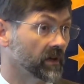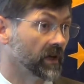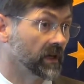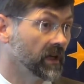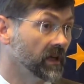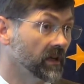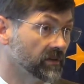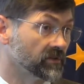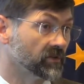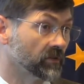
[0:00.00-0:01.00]
a key
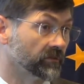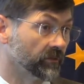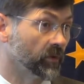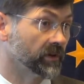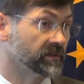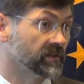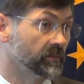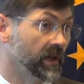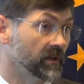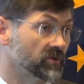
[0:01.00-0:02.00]
concern for us is
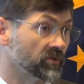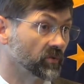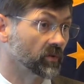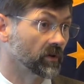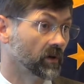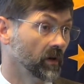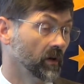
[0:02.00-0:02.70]
making sure